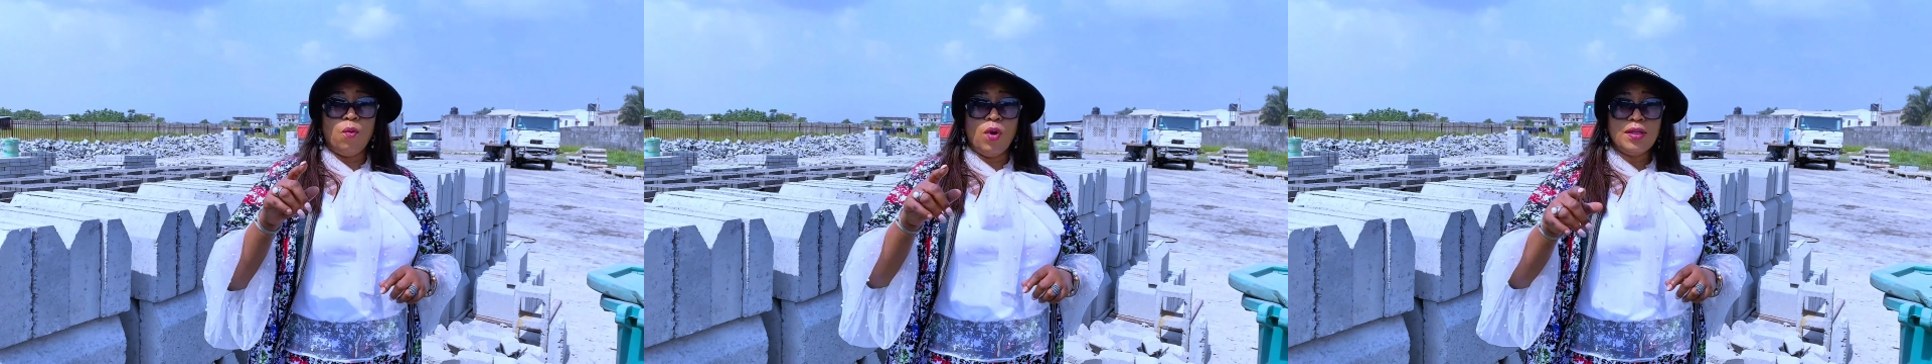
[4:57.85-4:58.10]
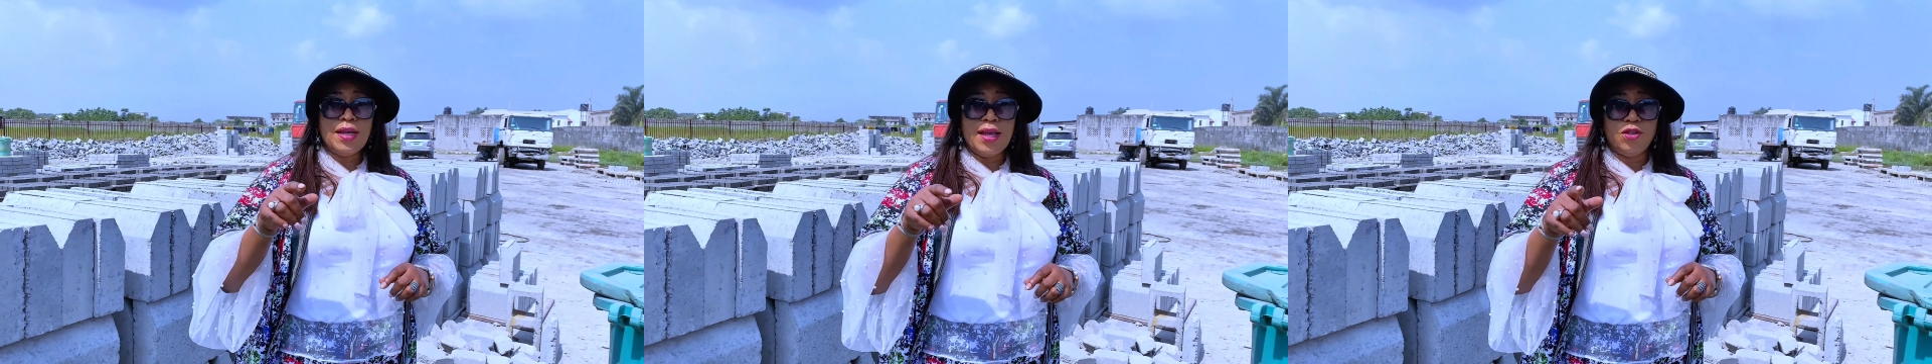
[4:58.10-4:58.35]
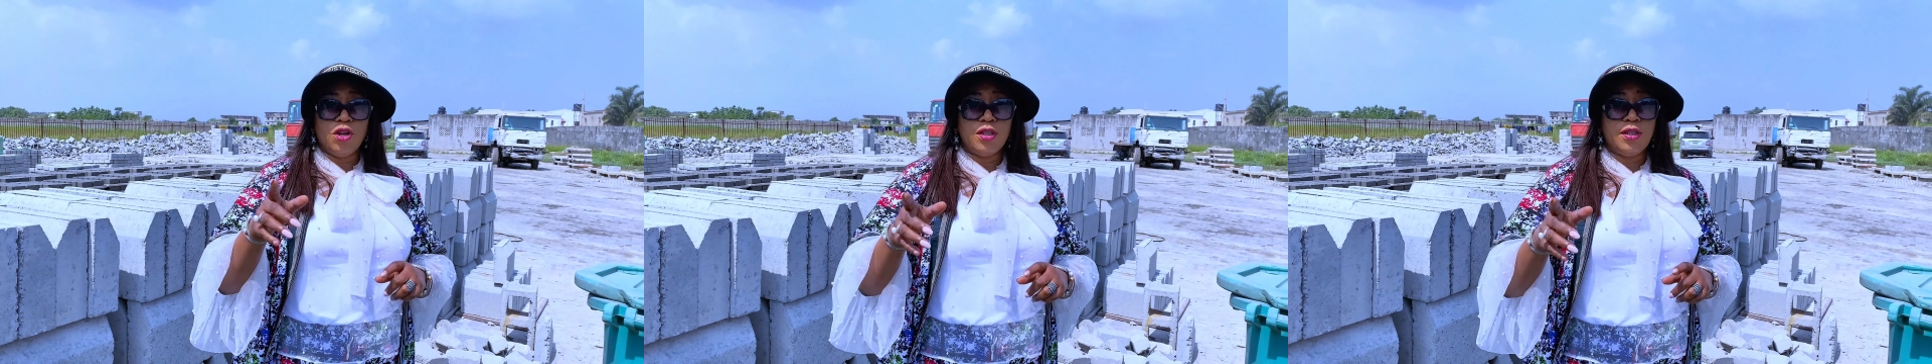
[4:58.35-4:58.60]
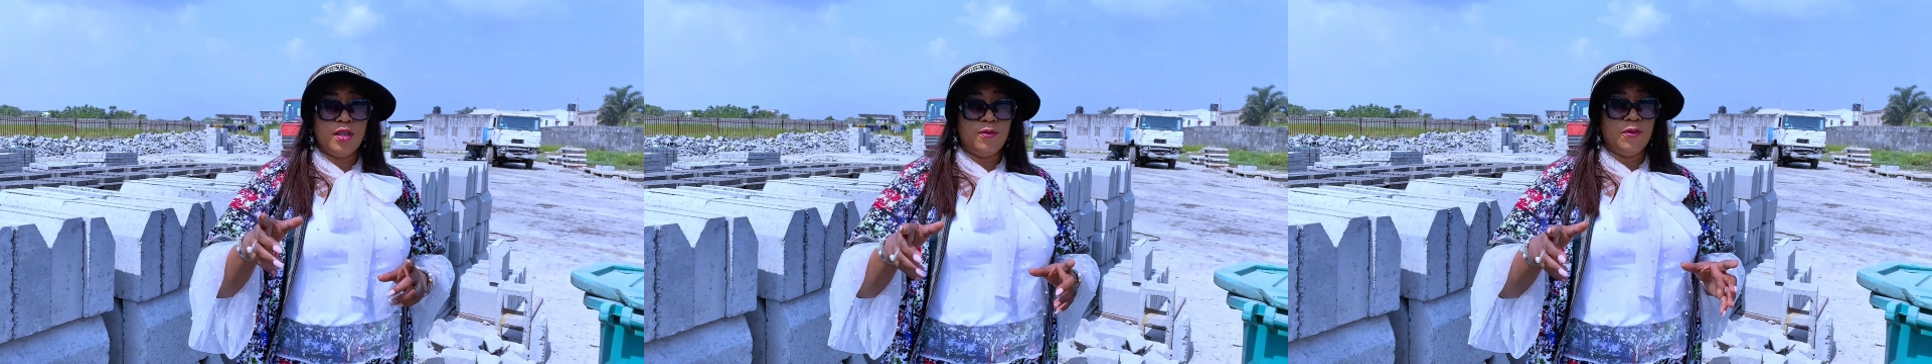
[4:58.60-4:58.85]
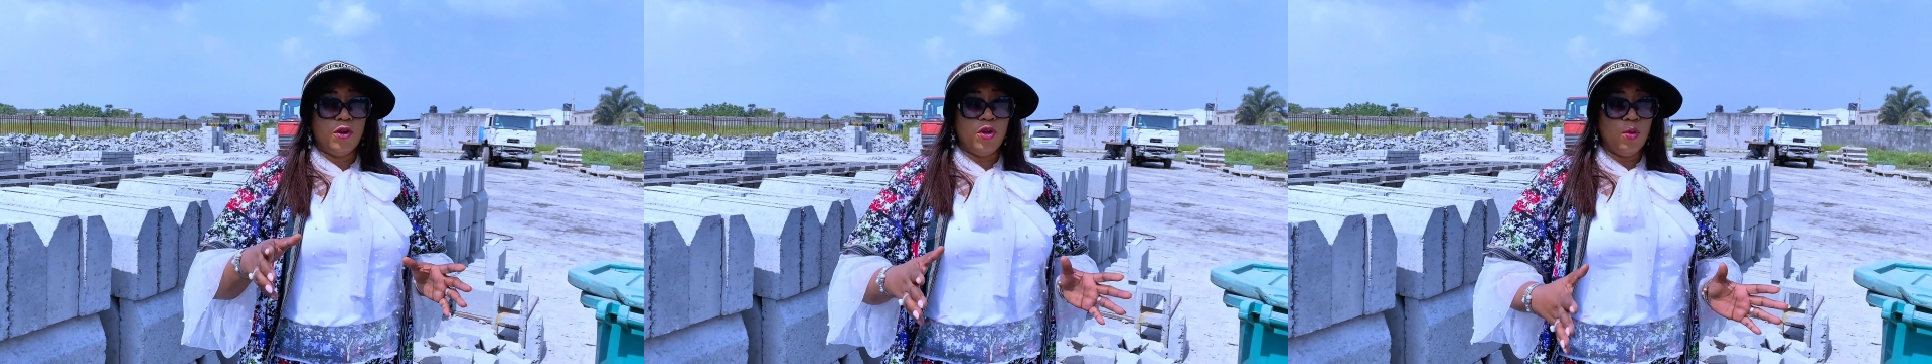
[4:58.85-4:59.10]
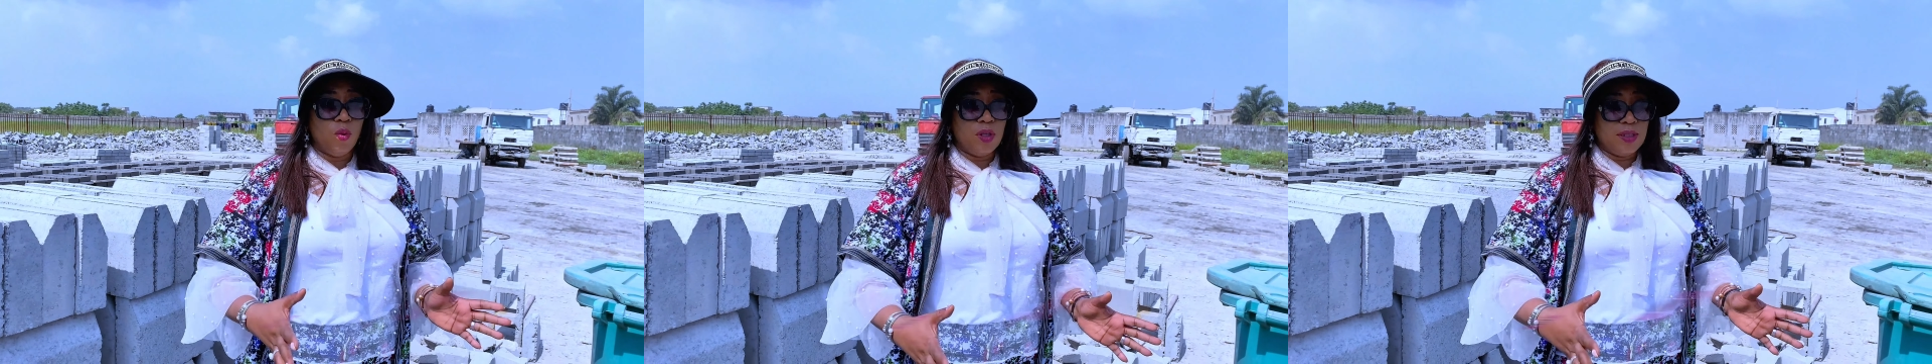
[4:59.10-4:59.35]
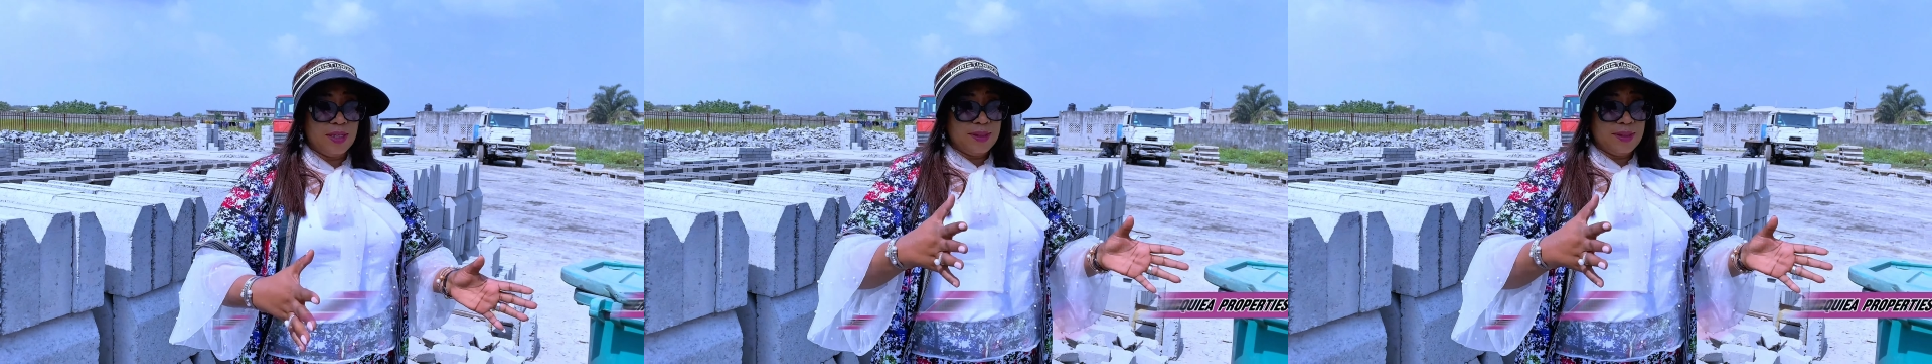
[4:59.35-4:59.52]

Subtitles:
What I just did for you was a